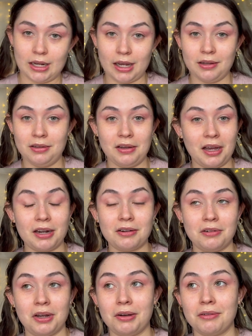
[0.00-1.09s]
I don't
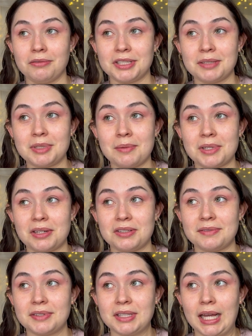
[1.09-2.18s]
know. Sometimes I
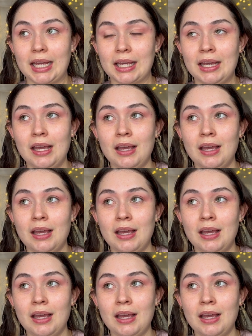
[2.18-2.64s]
just feel like,